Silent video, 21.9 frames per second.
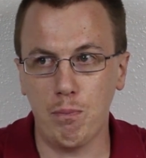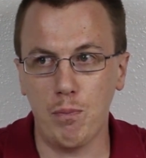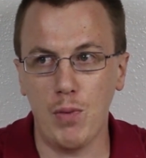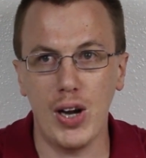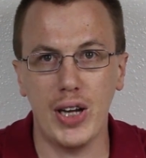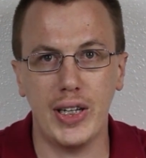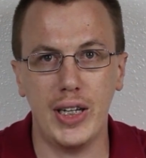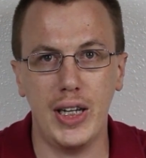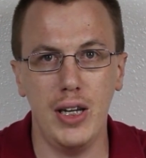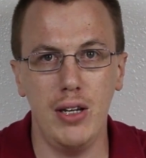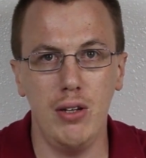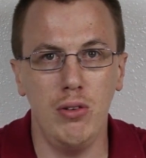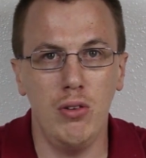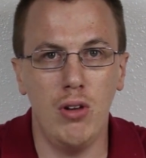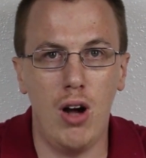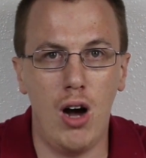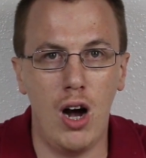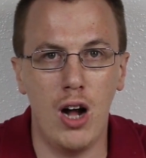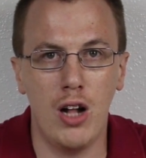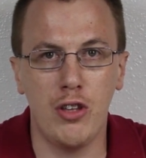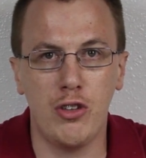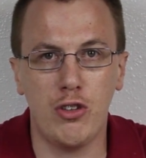freaking
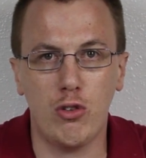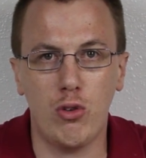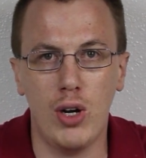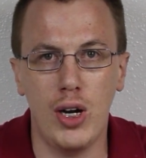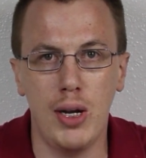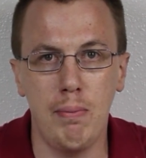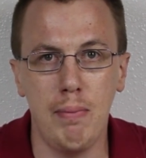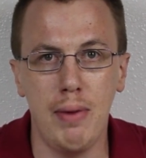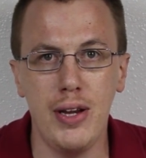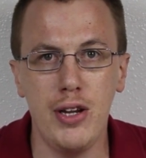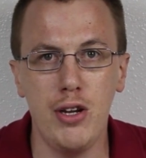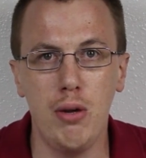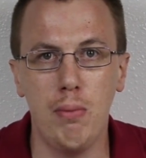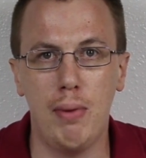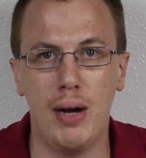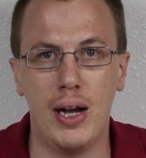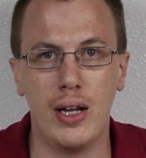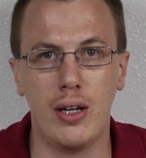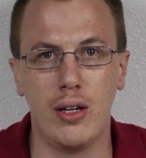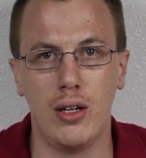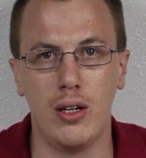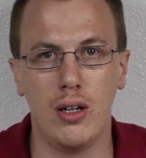on-screen menu
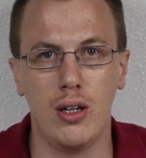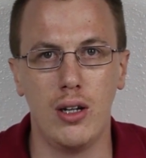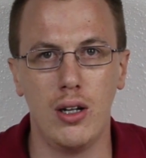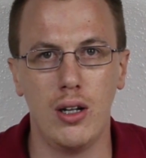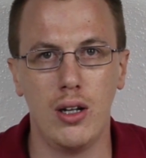button.